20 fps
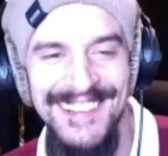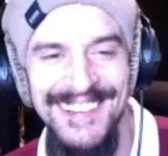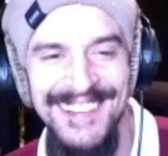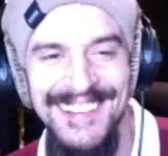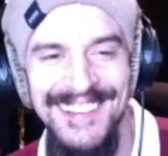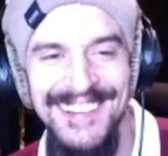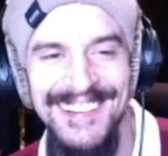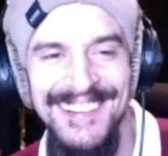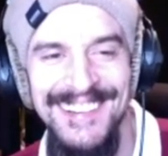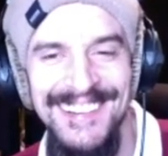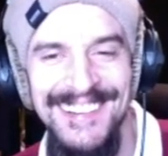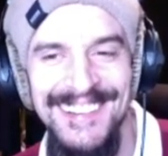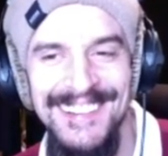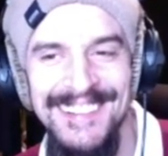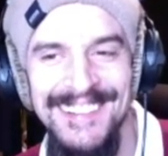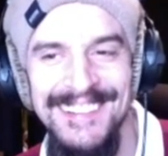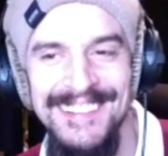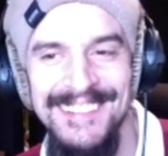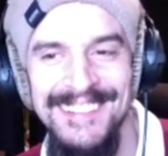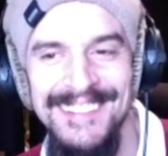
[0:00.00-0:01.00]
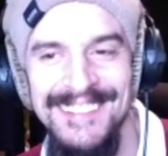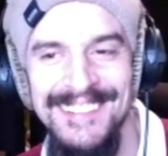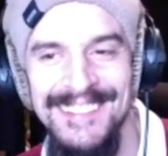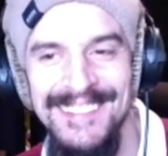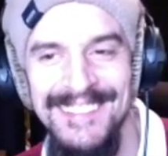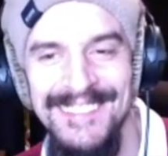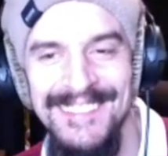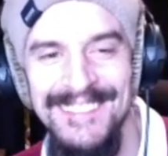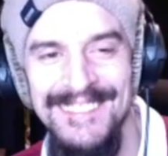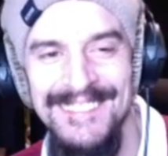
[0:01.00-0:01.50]

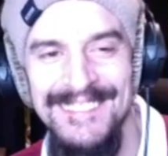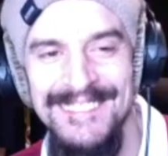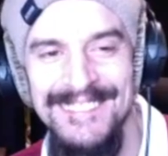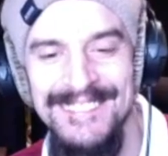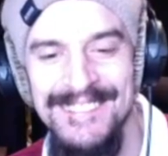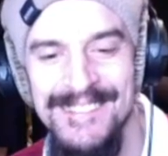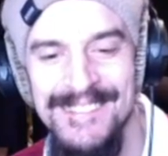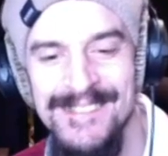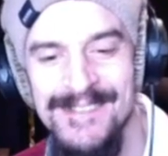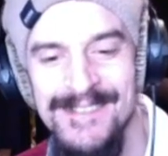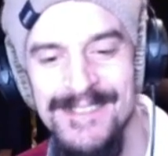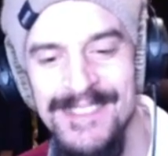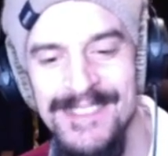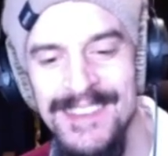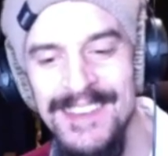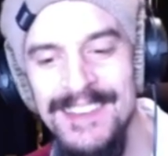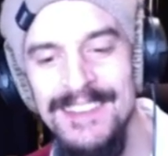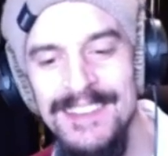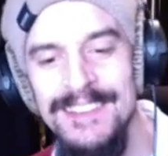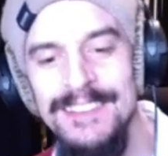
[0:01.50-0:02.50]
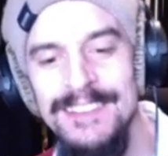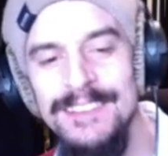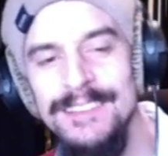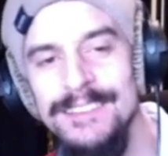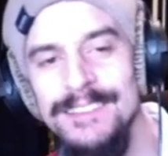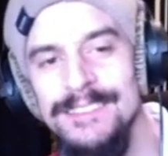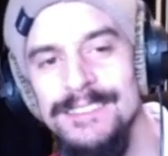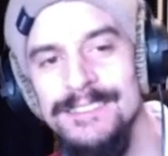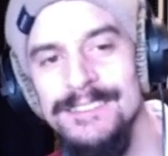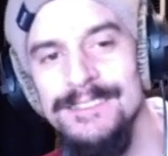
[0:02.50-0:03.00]

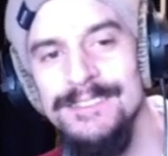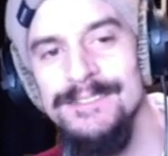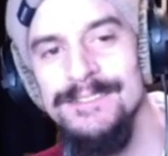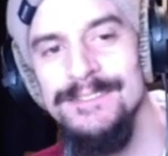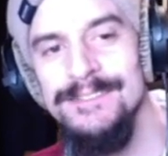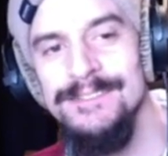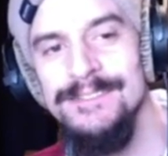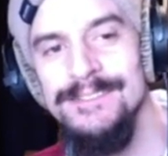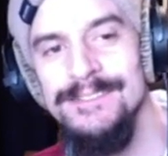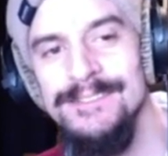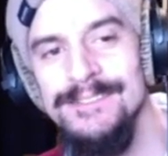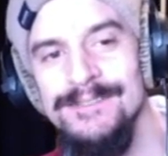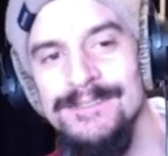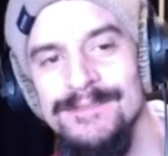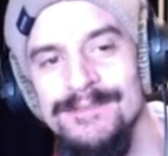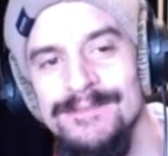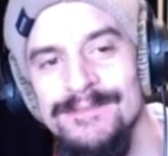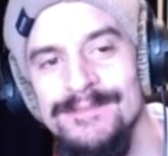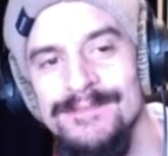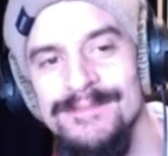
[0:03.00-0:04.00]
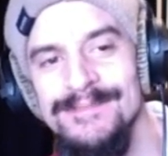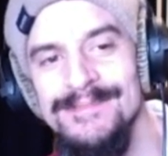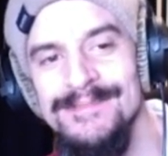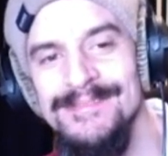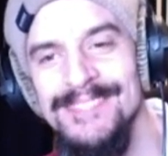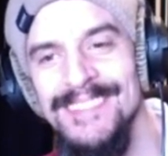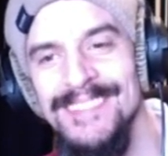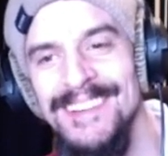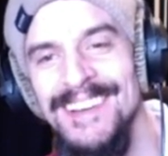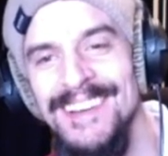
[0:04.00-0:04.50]

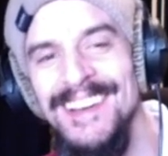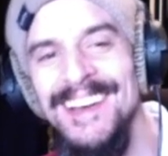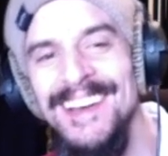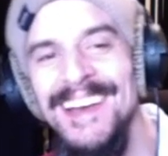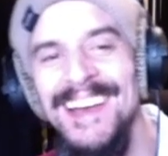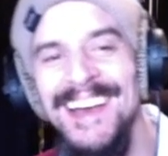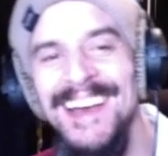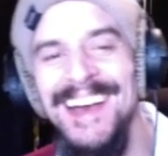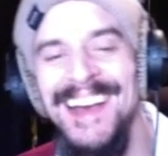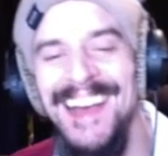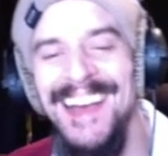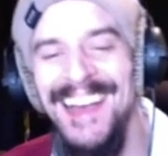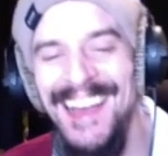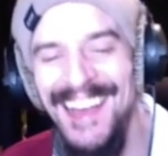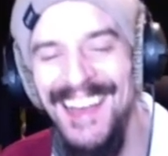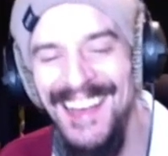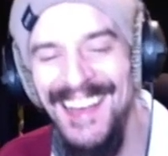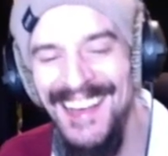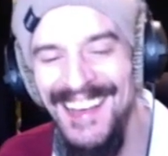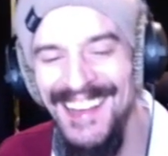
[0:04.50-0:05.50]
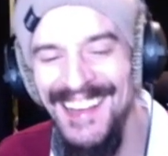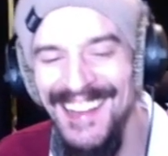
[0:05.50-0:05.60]
This person isn't speaking.